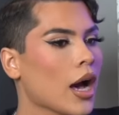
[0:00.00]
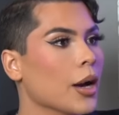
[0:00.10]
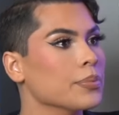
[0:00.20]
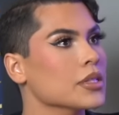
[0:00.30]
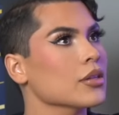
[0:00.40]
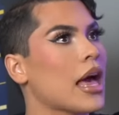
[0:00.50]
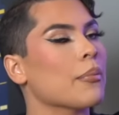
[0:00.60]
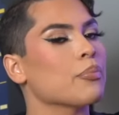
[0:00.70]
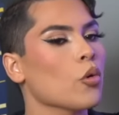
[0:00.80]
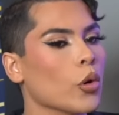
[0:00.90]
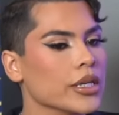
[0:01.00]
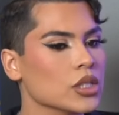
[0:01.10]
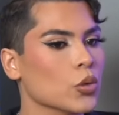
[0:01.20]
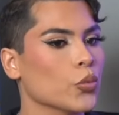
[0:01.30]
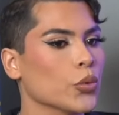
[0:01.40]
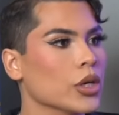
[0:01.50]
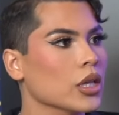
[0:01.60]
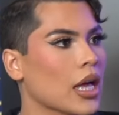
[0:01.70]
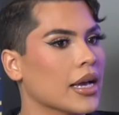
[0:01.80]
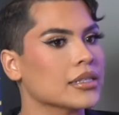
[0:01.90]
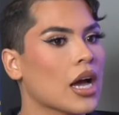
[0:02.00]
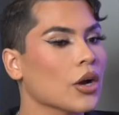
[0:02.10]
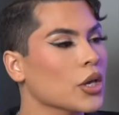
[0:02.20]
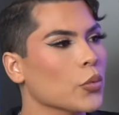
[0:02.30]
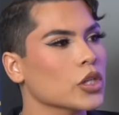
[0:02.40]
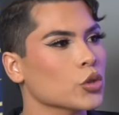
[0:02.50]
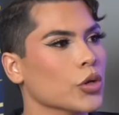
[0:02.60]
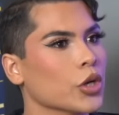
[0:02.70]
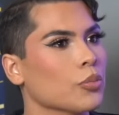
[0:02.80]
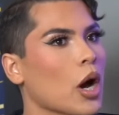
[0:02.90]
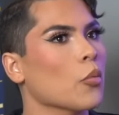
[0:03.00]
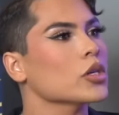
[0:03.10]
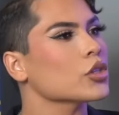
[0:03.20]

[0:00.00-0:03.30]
up to that point to realize how he would treat your mom.